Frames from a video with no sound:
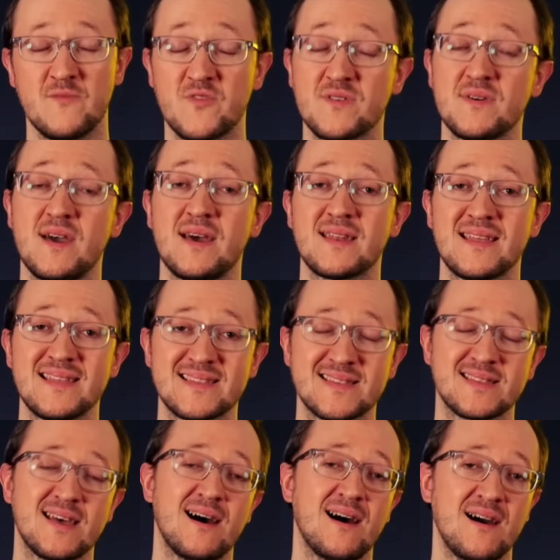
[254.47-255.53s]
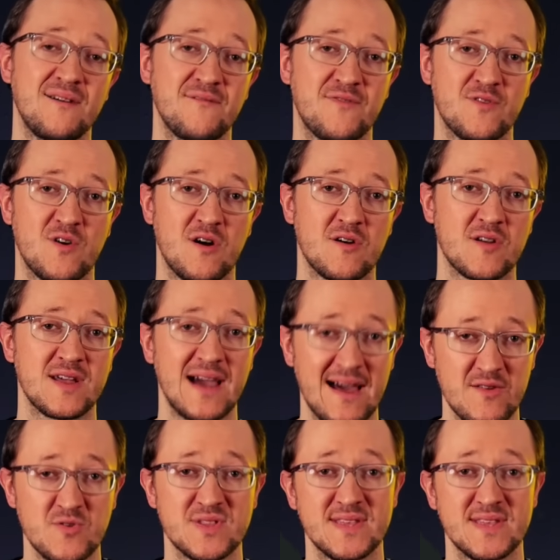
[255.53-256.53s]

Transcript: And with that, it's time for our Godot